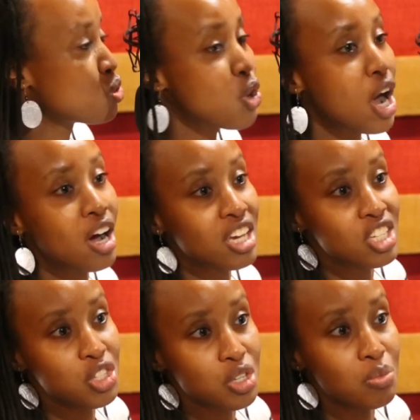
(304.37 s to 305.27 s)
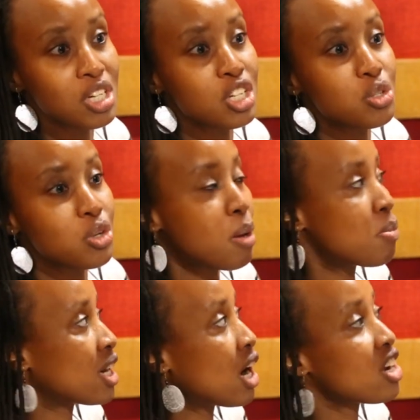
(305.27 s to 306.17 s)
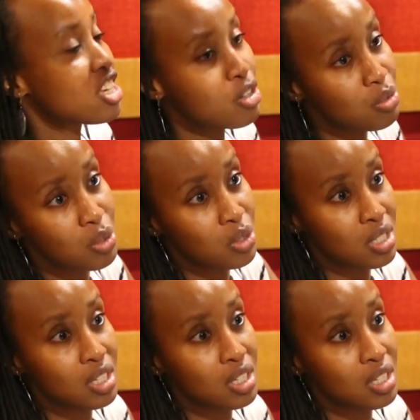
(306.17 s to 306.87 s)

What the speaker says: know our history. We need to know about our heroes.